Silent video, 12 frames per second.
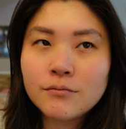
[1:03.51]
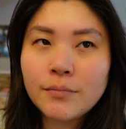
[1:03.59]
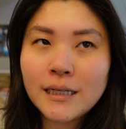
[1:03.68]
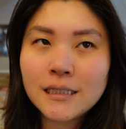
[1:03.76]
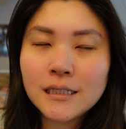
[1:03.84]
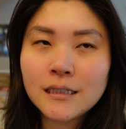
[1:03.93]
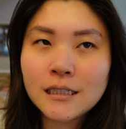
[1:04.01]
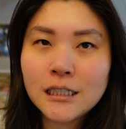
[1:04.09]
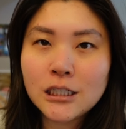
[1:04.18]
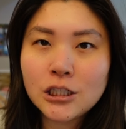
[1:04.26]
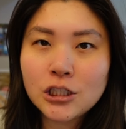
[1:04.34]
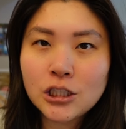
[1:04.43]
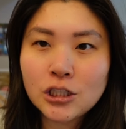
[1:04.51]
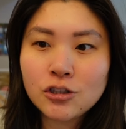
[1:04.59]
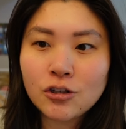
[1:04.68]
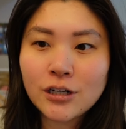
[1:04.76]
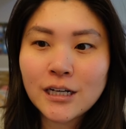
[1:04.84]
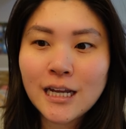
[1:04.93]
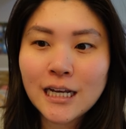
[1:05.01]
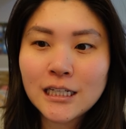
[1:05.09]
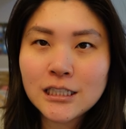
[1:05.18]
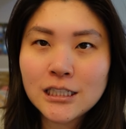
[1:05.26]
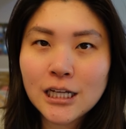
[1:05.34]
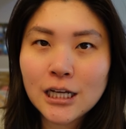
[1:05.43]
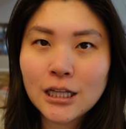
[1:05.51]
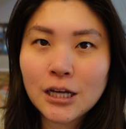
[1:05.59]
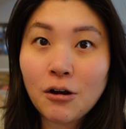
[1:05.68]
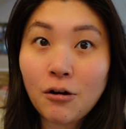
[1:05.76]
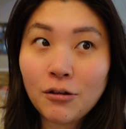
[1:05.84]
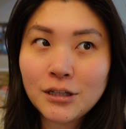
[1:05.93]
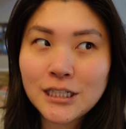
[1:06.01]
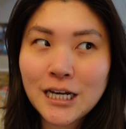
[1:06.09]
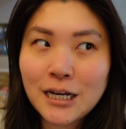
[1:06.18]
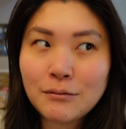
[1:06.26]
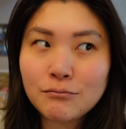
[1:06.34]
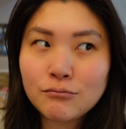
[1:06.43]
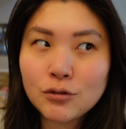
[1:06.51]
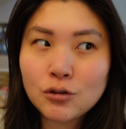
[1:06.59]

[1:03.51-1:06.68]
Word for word: basically she started getting sick like all the time.